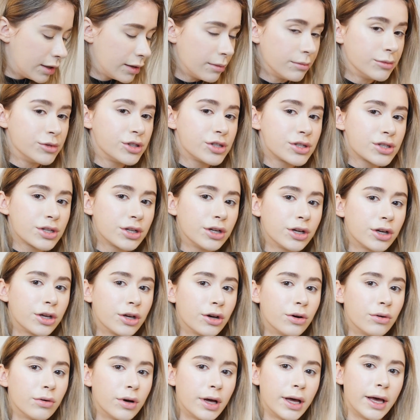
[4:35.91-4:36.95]
I'm just going to
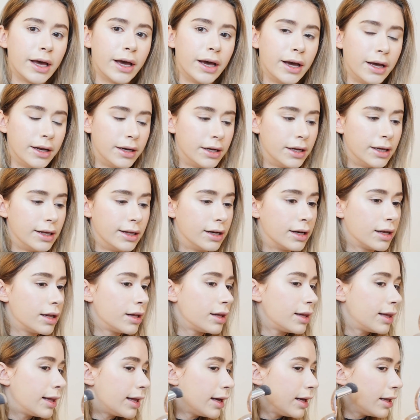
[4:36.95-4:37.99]
go ahead and
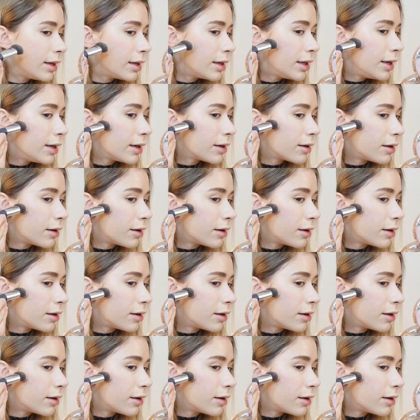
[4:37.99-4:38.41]
lightly